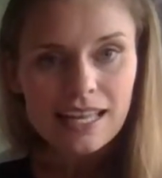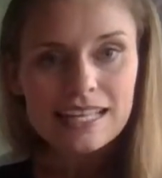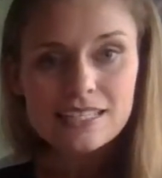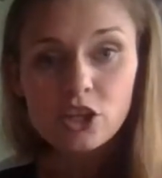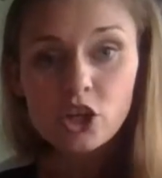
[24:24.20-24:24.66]

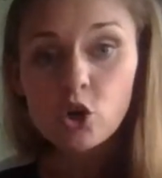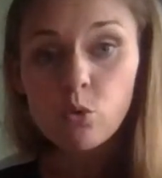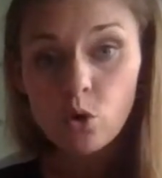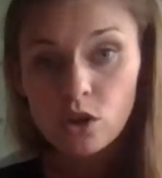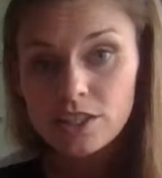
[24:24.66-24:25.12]
It's the
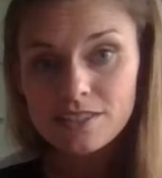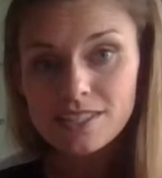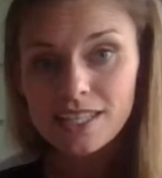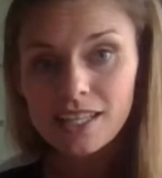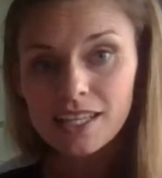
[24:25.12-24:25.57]

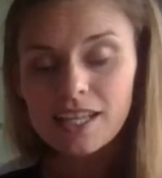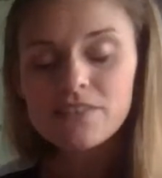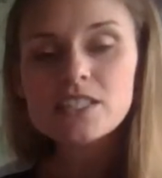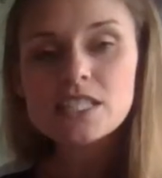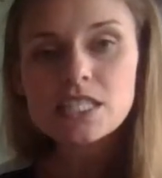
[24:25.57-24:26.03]
quality
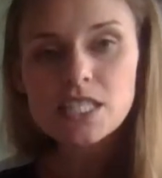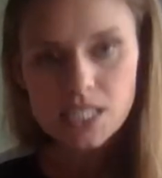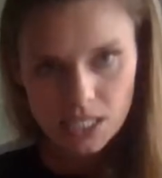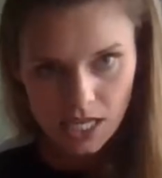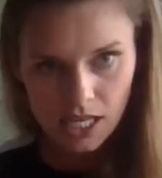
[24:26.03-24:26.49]
and the
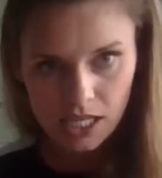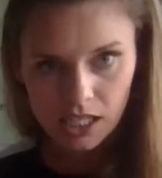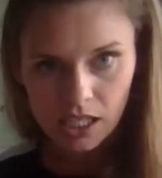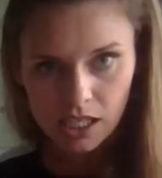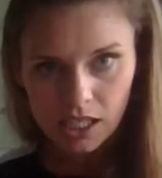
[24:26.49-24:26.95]

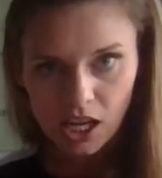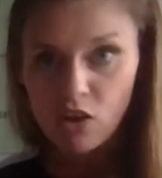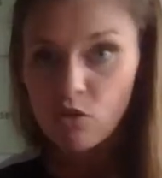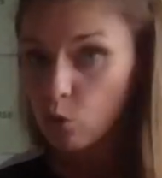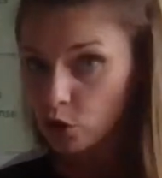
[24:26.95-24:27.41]
detail
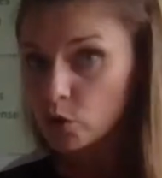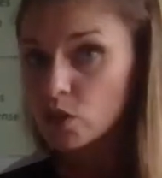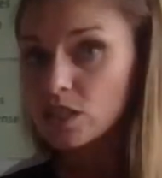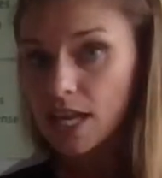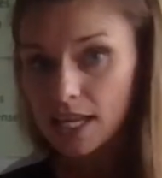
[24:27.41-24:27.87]
of what you're
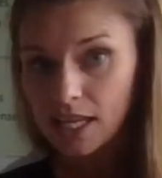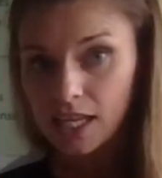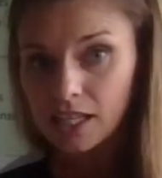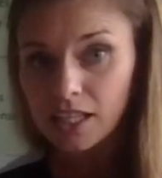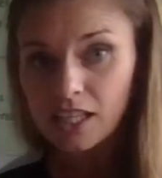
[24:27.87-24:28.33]

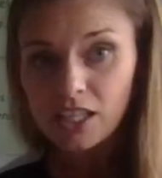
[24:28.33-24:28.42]
saying.